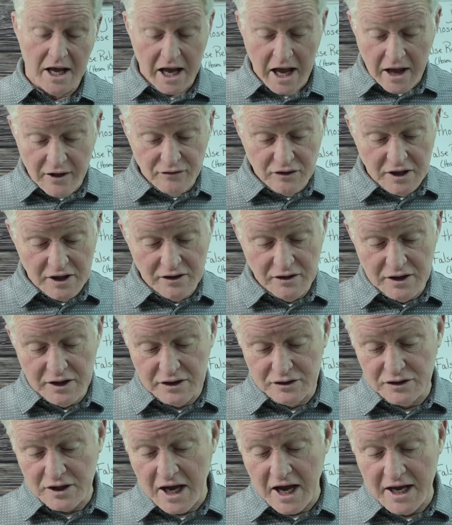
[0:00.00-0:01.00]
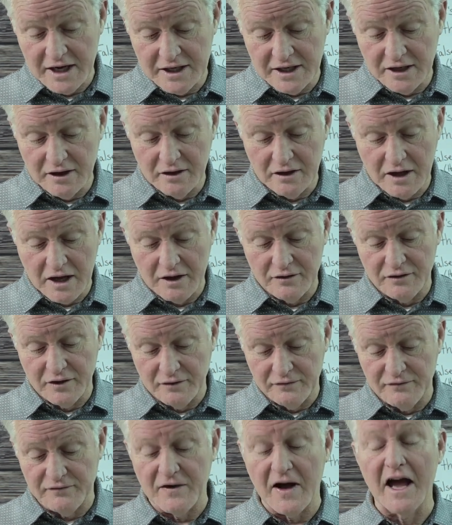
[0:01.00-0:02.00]
And then this idea, the
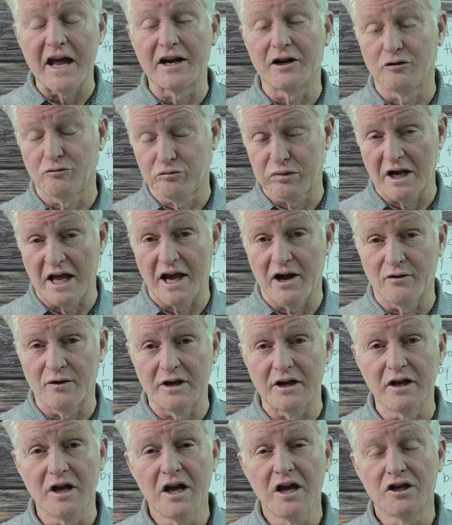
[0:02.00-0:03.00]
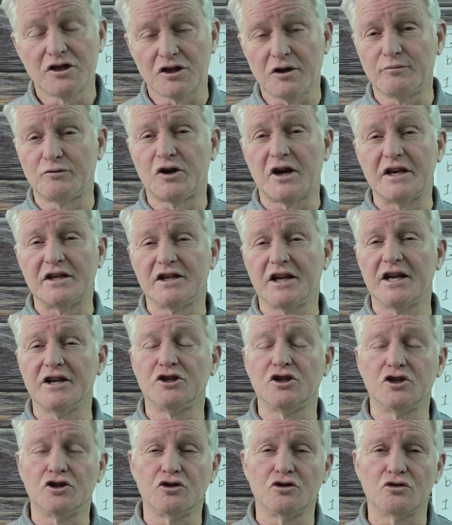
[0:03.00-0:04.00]
final plowing, some
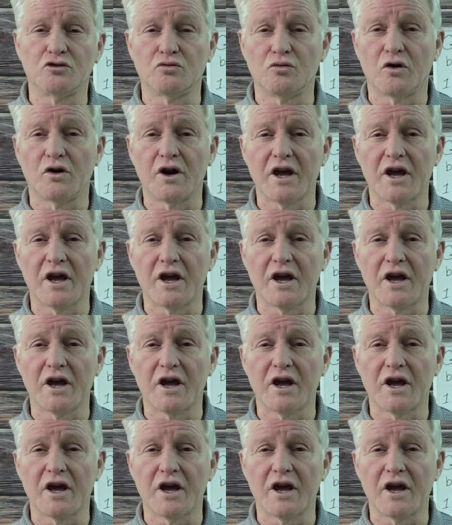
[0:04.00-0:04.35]
translations use the word